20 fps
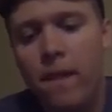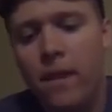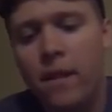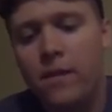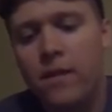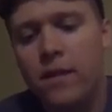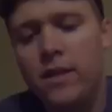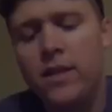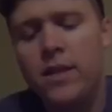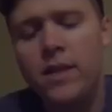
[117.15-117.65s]

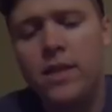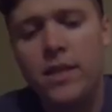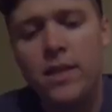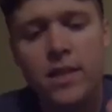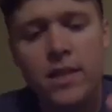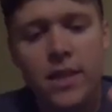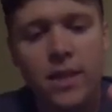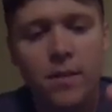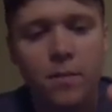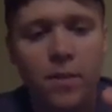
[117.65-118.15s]
This
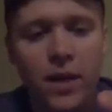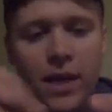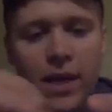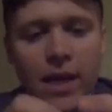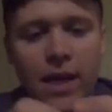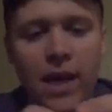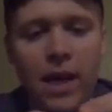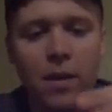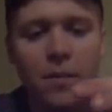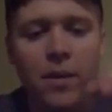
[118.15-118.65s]
is
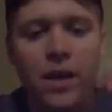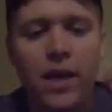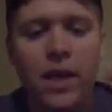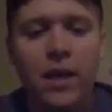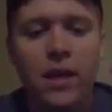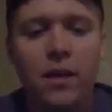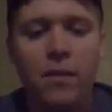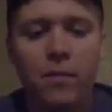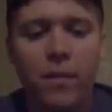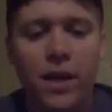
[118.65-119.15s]

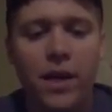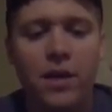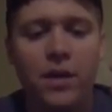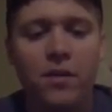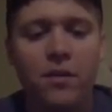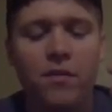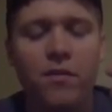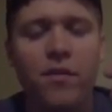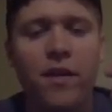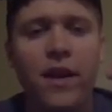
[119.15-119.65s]
becoming my
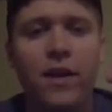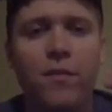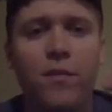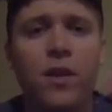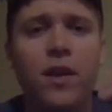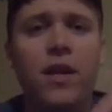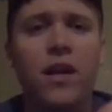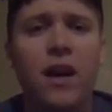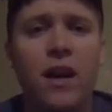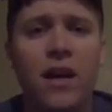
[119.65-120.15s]
new
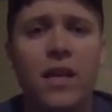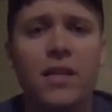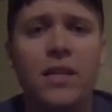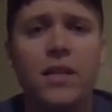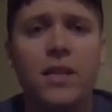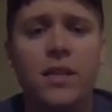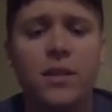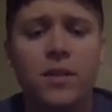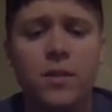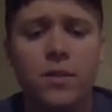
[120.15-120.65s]
favorite knot
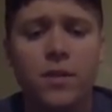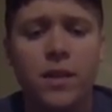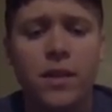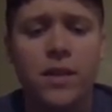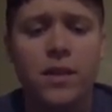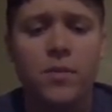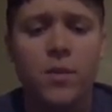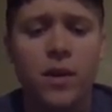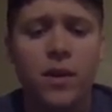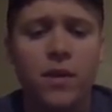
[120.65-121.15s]
to do
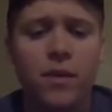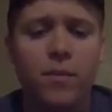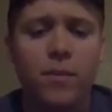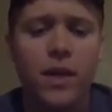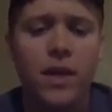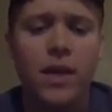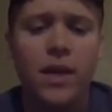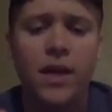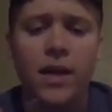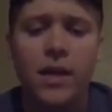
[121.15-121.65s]
this with,
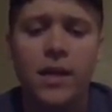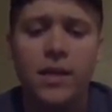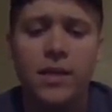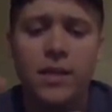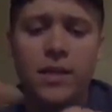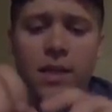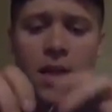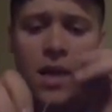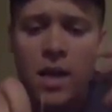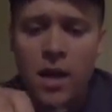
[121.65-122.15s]

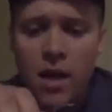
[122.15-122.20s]
because